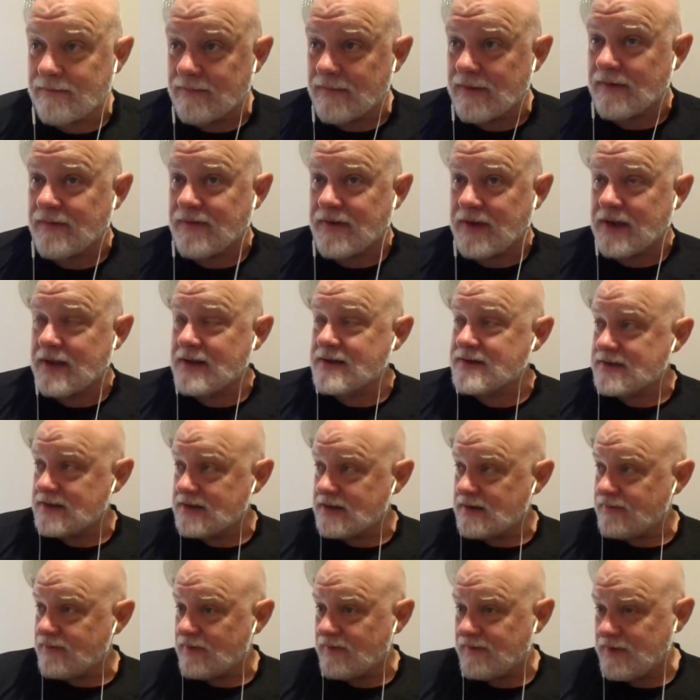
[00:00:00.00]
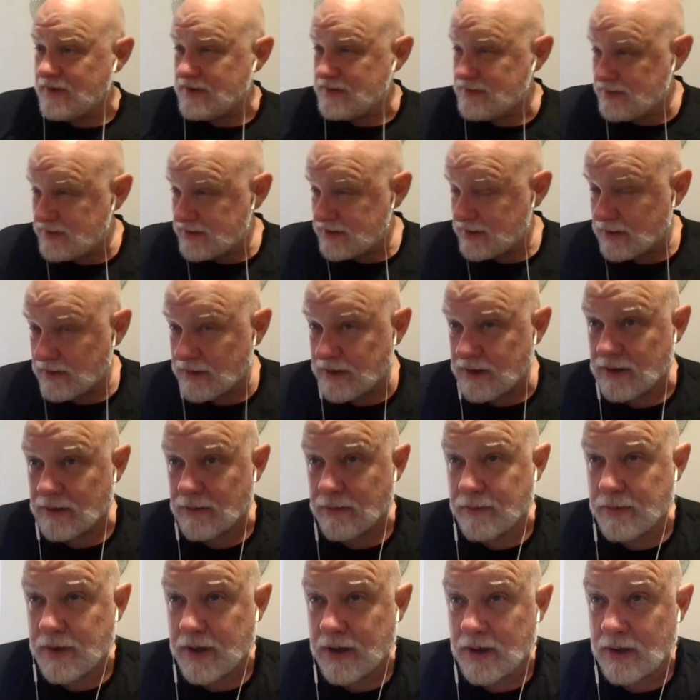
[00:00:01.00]
if he gets enough reviews,
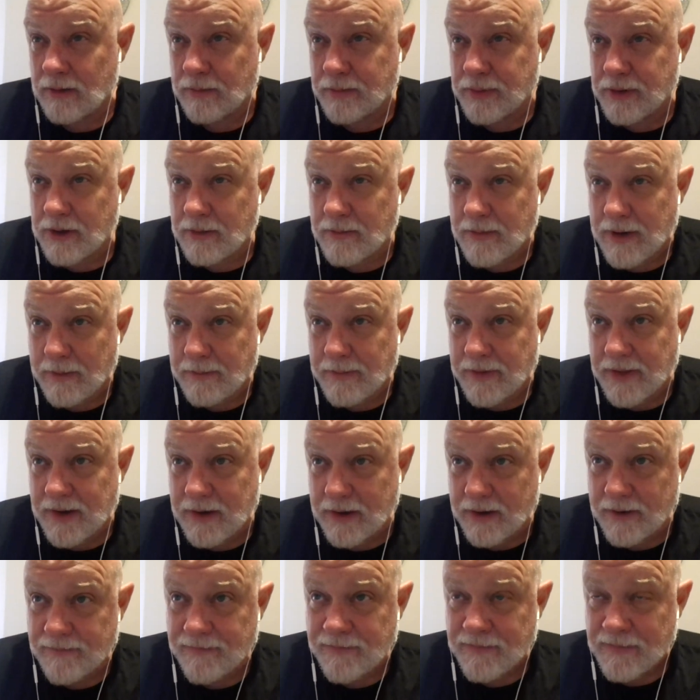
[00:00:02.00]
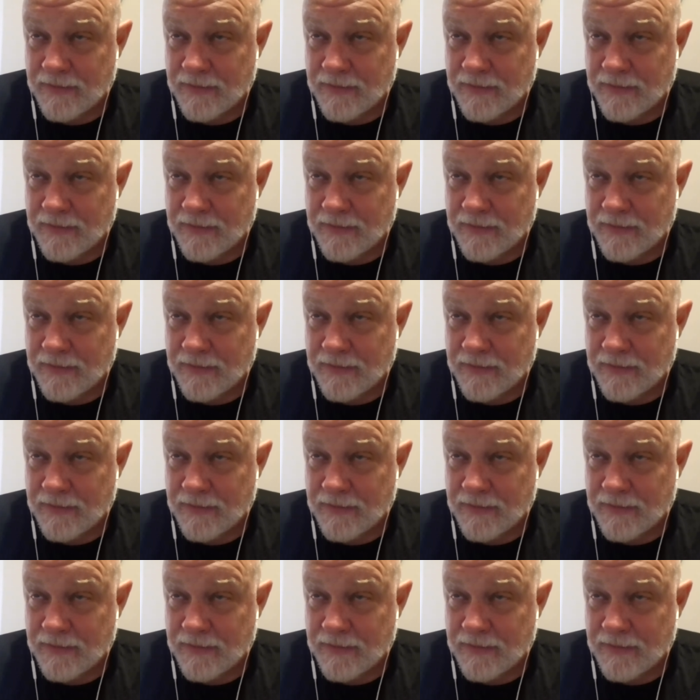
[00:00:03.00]
it'll put him up there